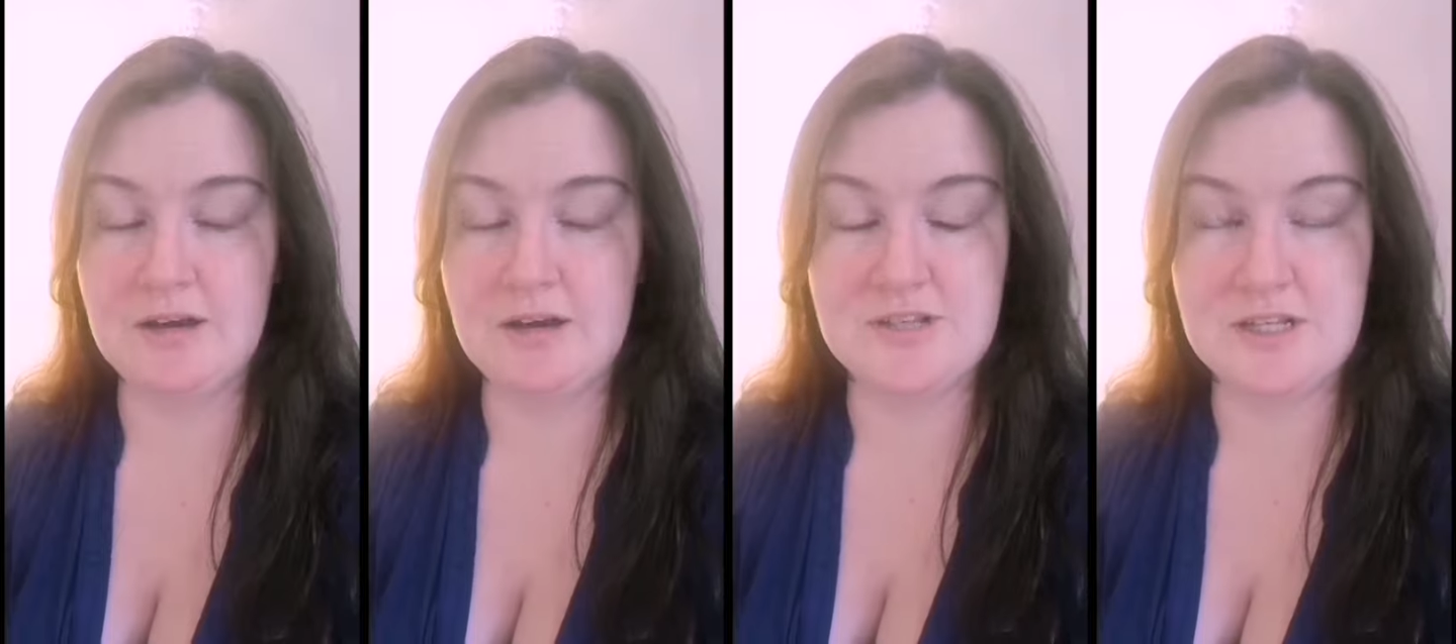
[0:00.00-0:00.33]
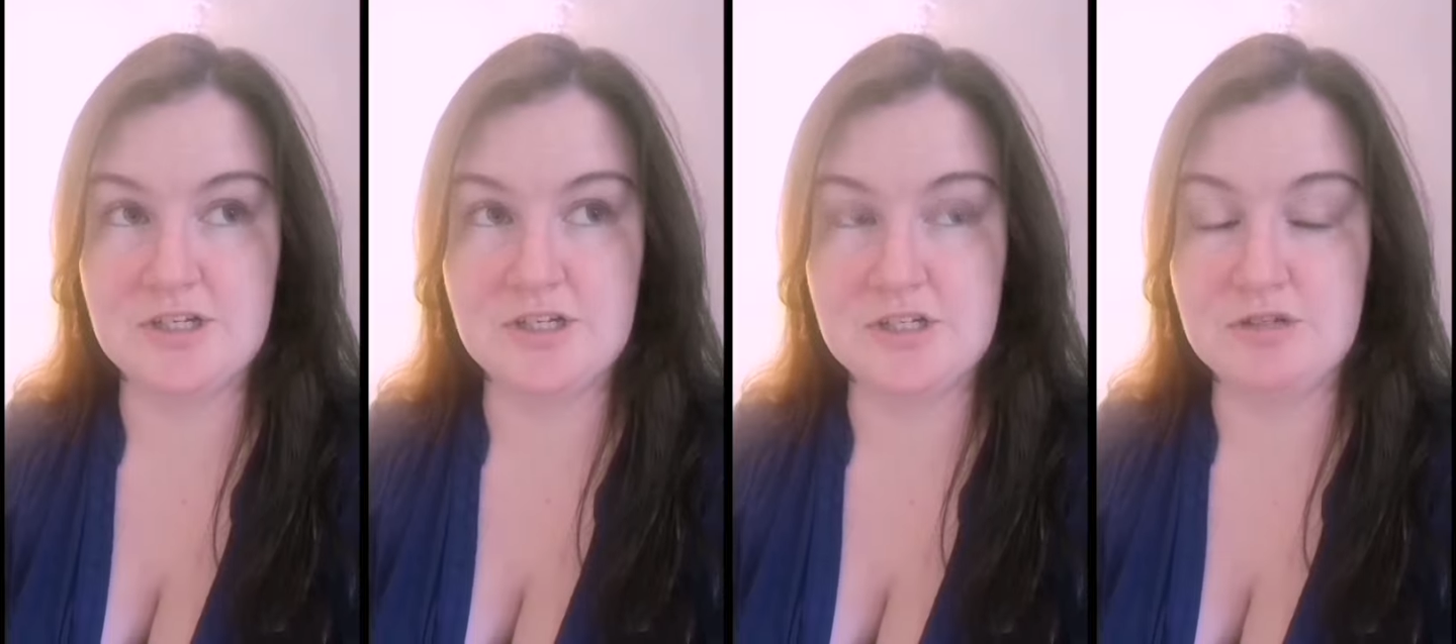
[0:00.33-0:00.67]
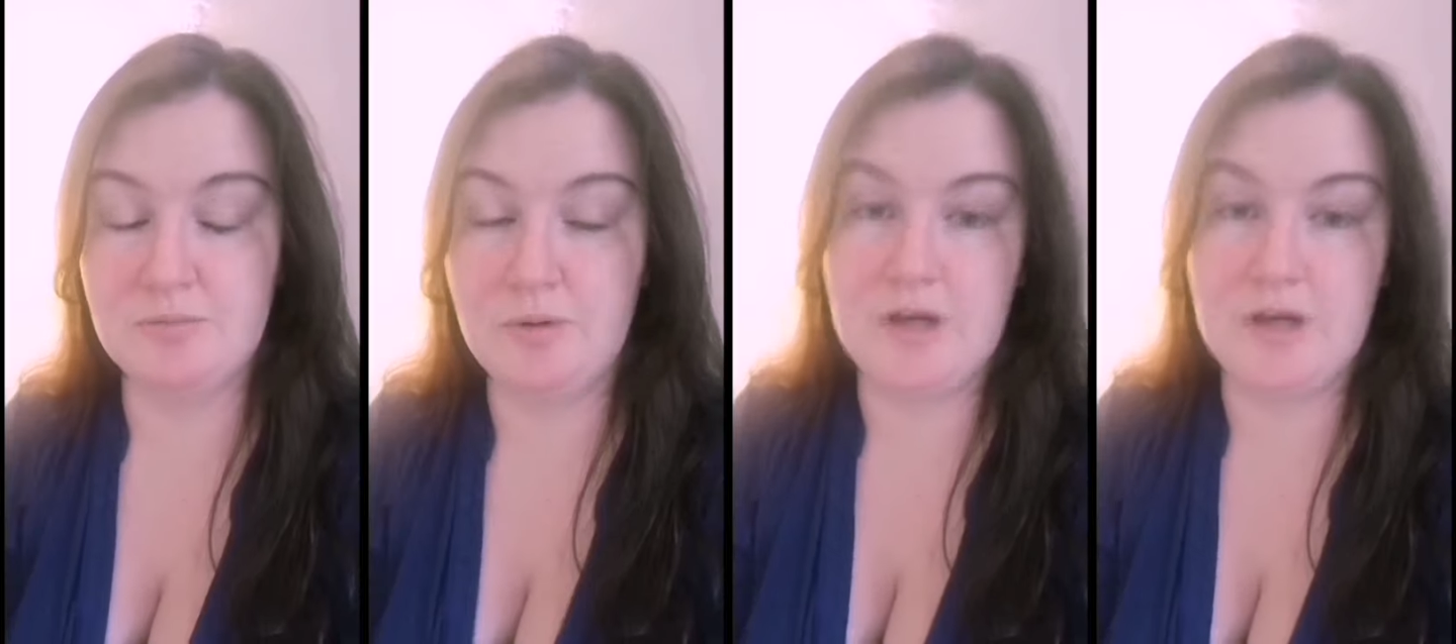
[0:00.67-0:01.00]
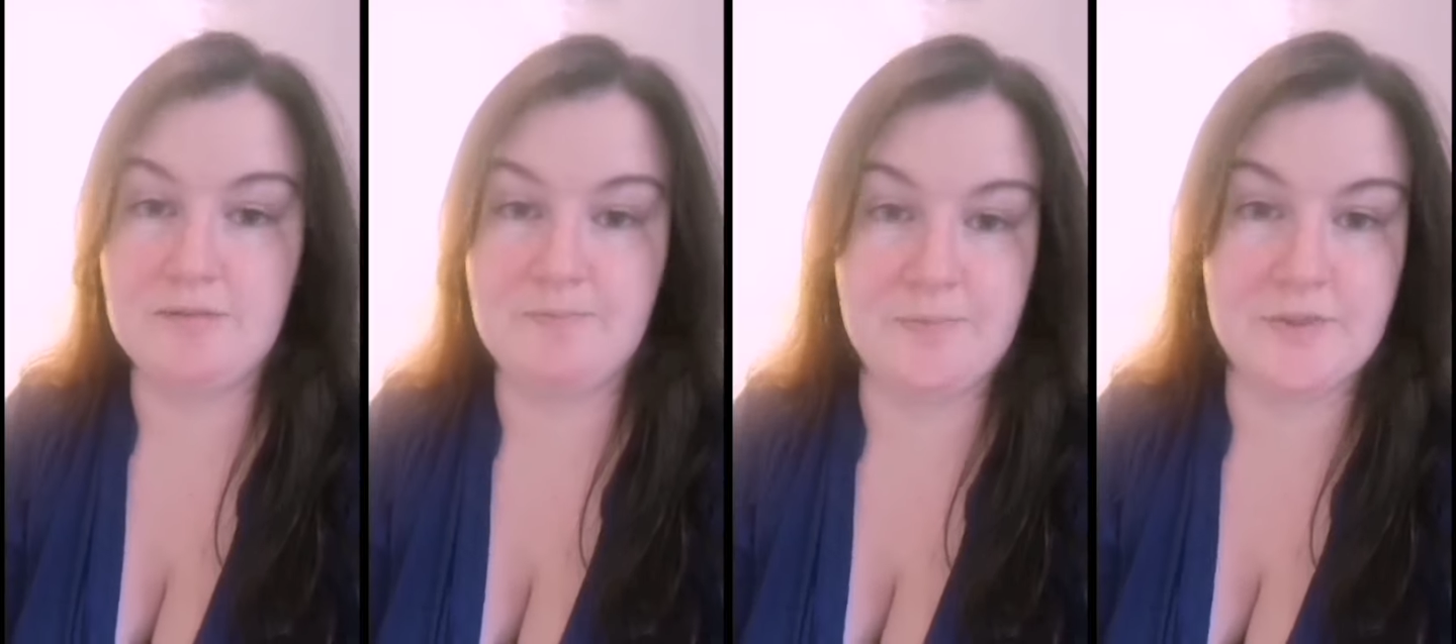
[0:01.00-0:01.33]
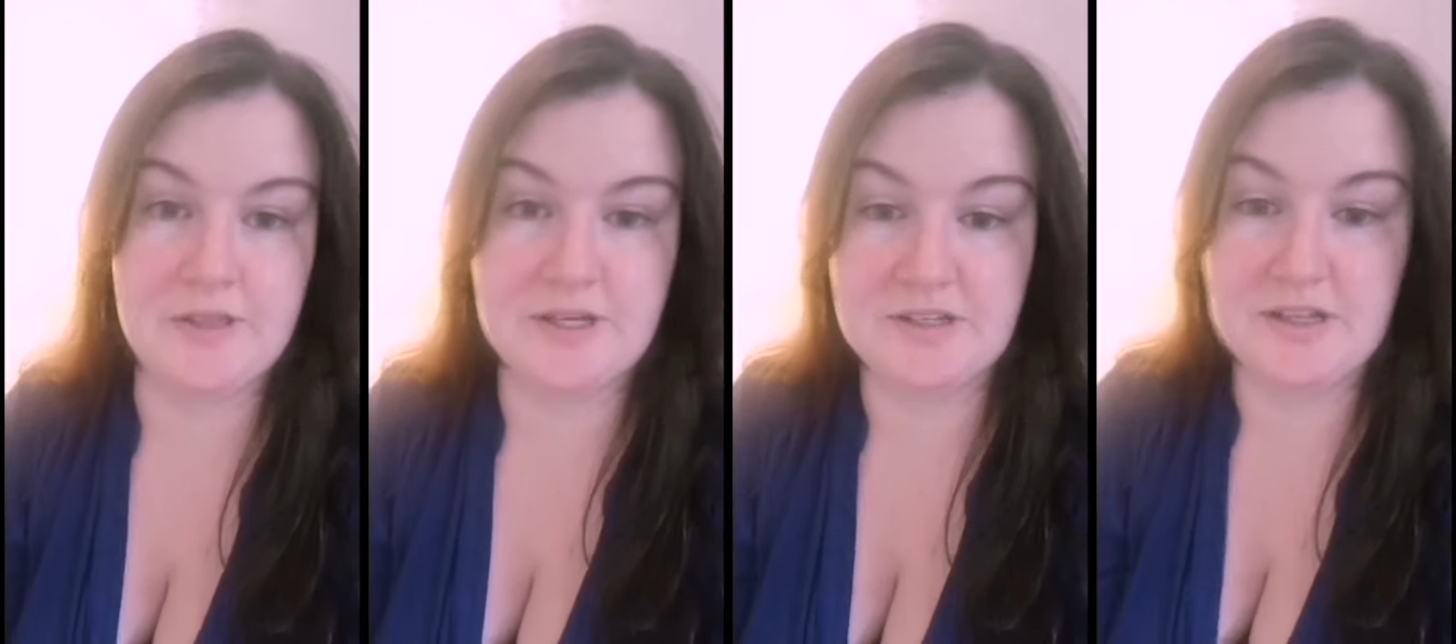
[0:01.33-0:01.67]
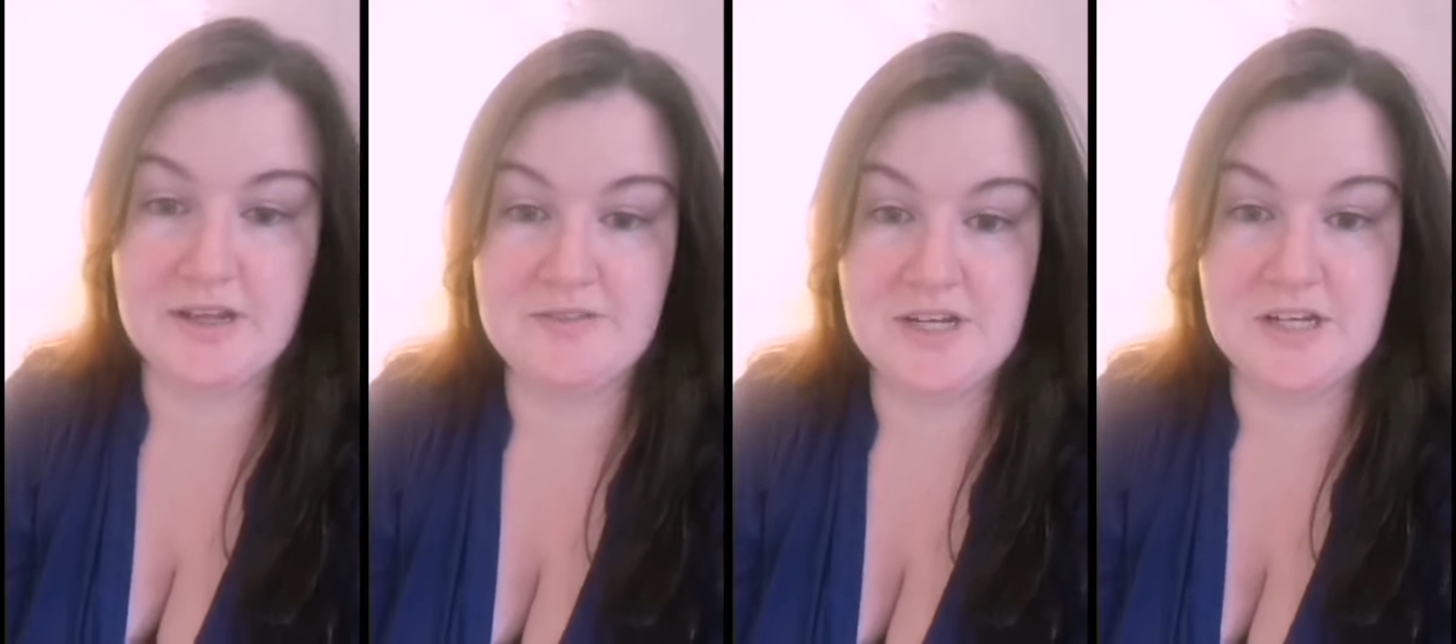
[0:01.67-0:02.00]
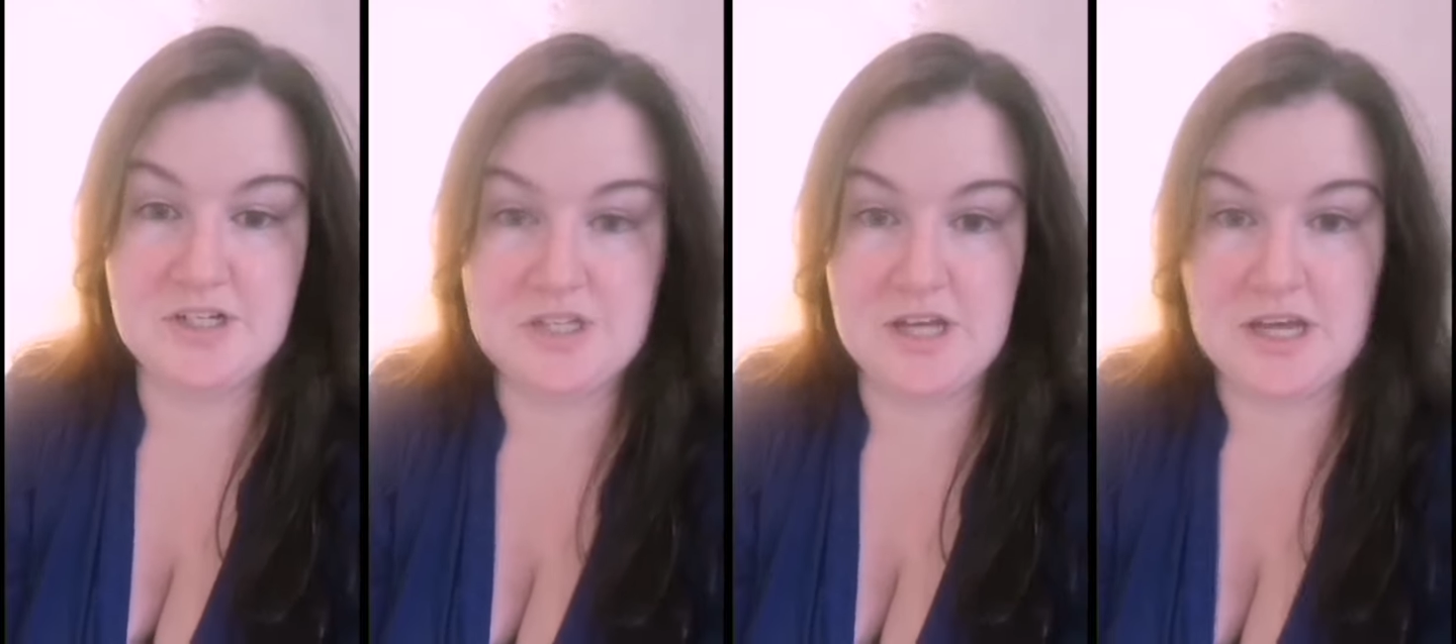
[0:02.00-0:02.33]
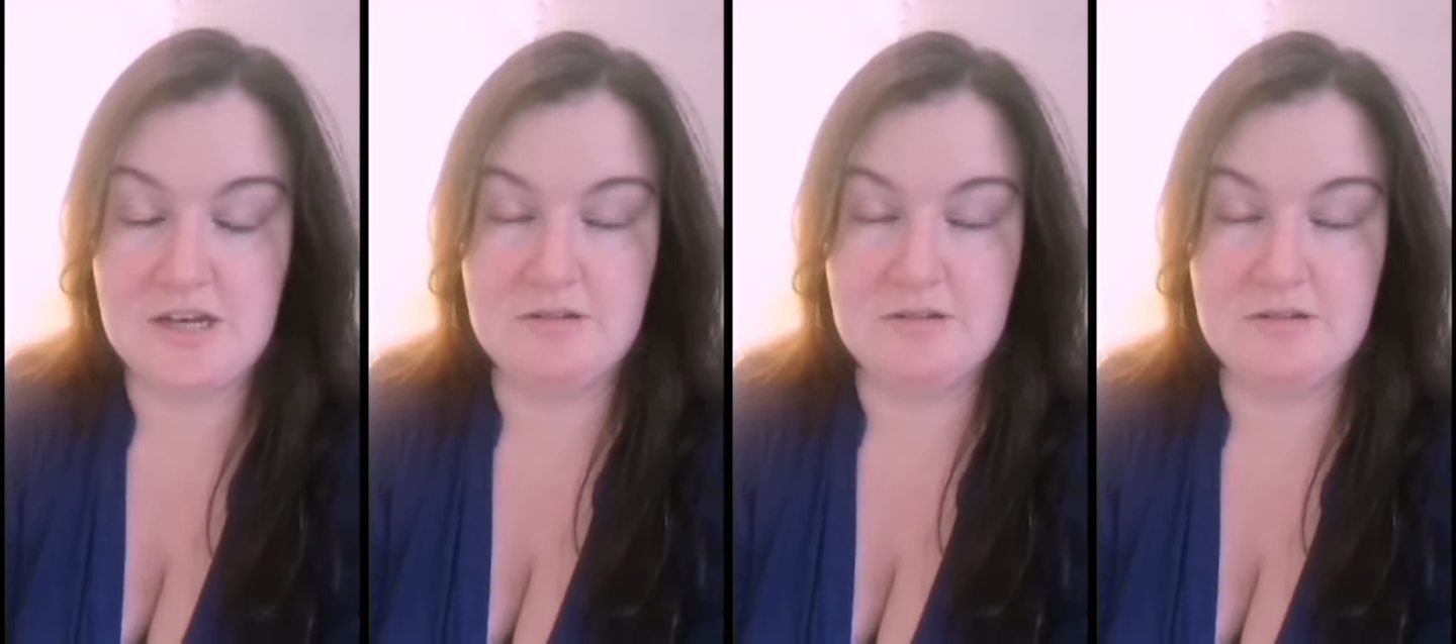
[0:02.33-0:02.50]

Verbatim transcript: Said, there's just no point. things that they haven't touched in,